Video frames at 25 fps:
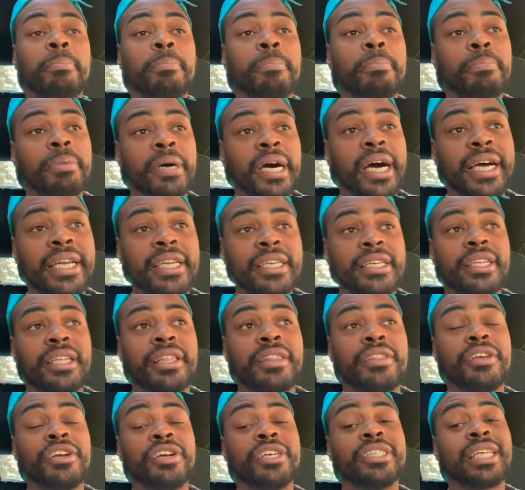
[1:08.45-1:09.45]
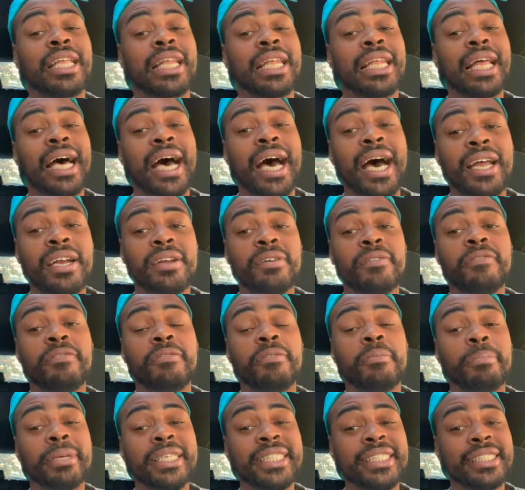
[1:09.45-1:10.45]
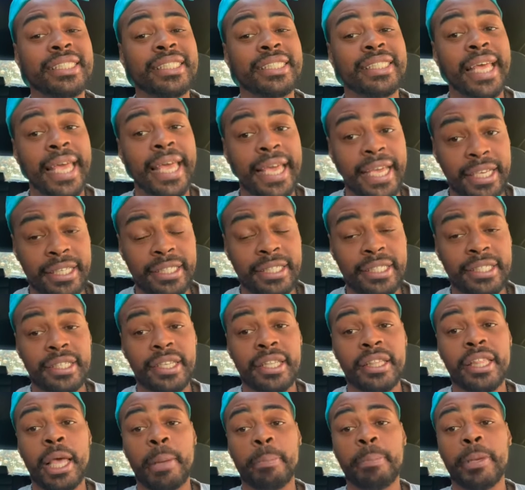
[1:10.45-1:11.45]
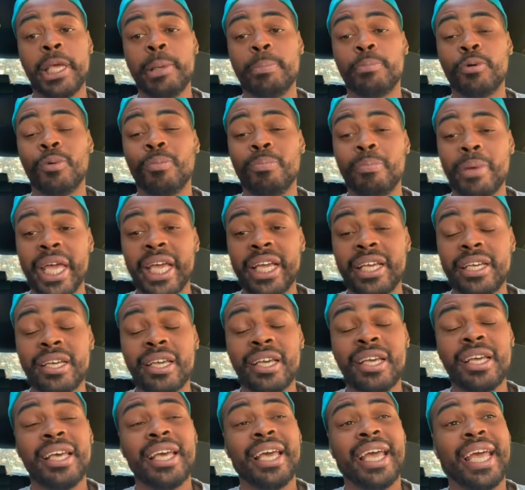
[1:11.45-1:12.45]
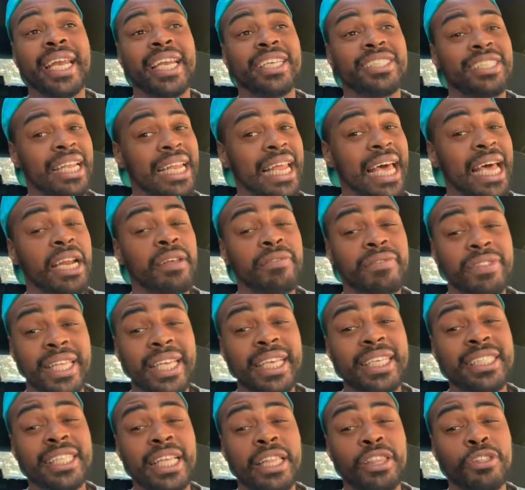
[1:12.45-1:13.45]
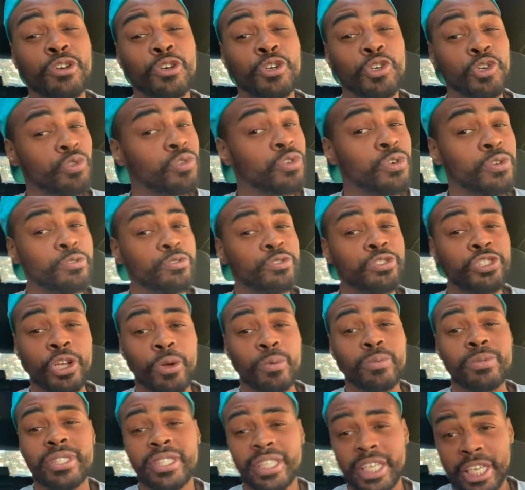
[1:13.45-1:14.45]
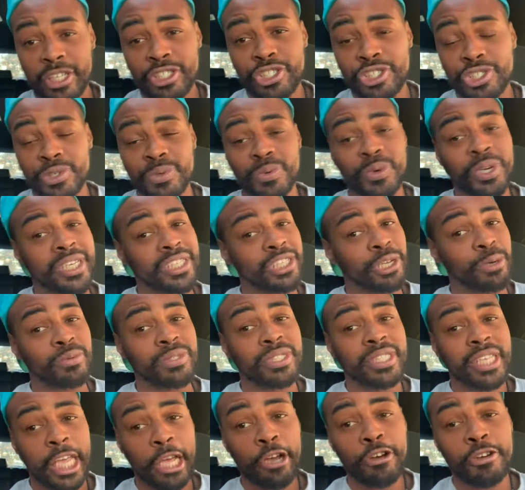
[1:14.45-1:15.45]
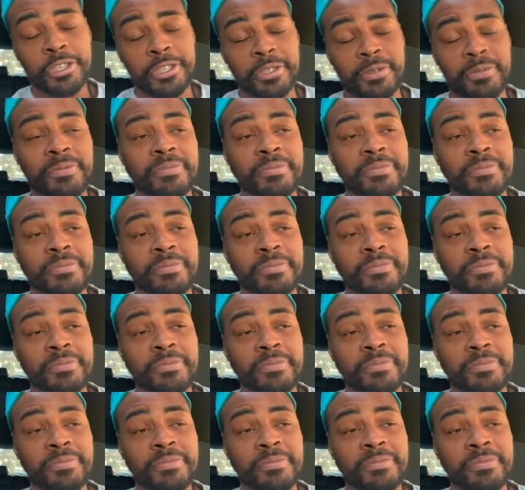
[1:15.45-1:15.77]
But there's a lot of mistakes that people make, and there's a lot of things that the gurus don't teach you and don't tell you.